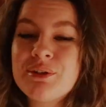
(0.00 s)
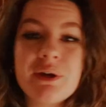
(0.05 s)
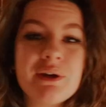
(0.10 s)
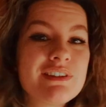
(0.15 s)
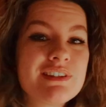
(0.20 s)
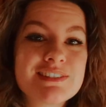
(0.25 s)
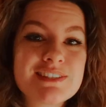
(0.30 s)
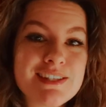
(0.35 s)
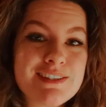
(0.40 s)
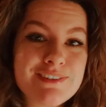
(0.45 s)
Not in
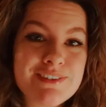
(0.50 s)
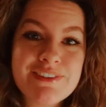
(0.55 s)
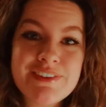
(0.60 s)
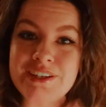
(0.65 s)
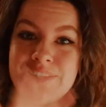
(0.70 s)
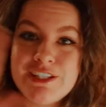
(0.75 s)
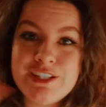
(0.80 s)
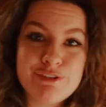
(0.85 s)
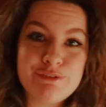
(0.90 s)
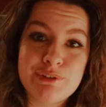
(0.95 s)
the sense that they
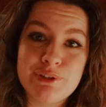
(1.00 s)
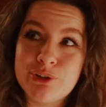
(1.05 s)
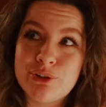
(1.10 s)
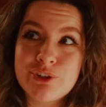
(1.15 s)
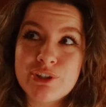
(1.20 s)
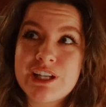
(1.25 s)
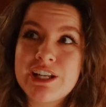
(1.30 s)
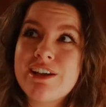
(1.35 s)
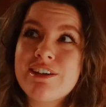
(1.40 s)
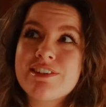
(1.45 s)
need
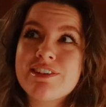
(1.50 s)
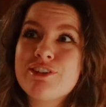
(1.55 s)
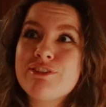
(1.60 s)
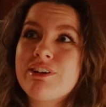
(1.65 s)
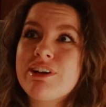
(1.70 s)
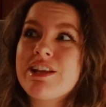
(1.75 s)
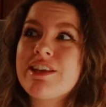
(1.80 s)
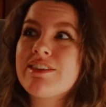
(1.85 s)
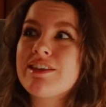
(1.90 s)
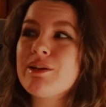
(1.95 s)
reorganising or
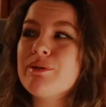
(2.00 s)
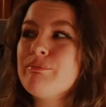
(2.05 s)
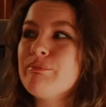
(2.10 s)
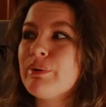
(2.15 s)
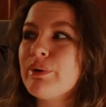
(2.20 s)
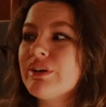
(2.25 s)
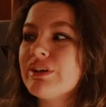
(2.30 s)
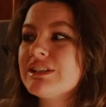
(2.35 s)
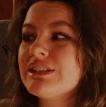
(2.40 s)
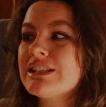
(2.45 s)
anything,
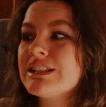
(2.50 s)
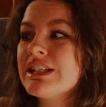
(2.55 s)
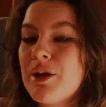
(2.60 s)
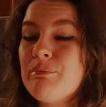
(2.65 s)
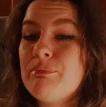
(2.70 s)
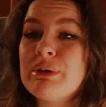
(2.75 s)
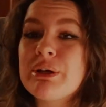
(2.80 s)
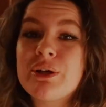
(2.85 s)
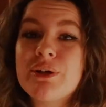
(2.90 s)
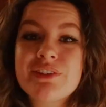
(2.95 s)
but
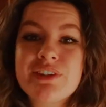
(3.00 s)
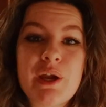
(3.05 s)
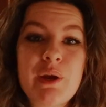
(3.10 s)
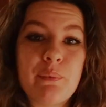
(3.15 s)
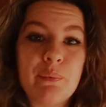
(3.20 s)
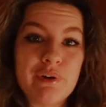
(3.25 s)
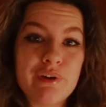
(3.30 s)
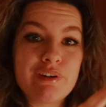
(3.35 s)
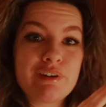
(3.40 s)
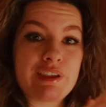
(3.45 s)
because I
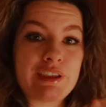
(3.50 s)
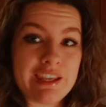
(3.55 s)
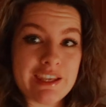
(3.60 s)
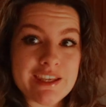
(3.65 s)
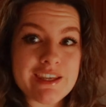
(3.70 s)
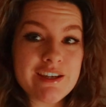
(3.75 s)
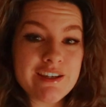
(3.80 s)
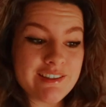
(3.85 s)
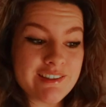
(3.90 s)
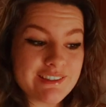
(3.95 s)
work
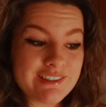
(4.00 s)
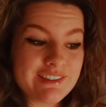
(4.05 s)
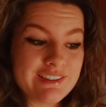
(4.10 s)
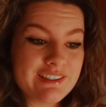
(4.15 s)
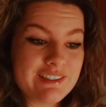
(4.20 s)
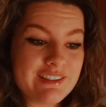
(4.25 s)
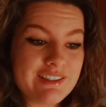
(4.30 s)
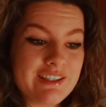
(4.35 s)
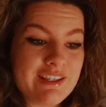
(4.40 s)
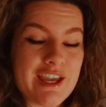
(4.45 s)
here
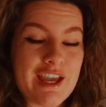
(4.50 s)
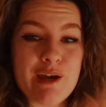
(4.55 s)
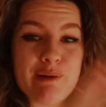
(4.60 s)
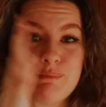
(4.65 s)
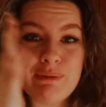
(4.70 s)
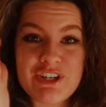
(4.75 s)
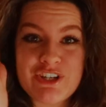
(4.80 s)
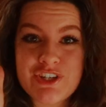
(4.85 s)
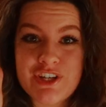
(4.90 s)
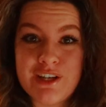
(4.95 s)
and
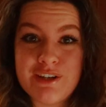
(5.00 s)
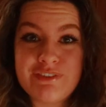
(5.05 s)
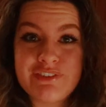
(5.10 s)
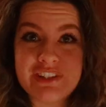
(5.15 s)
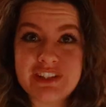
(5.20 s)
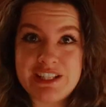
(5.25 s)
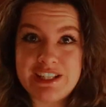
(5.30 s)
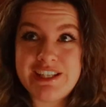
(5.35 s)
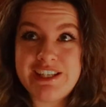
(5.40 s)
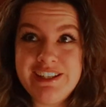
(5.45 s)
my shelves
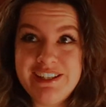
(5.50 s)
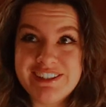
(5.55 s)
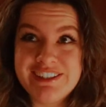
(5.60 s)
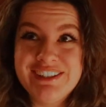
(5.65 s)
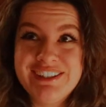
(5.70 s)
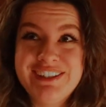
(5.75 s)
are here,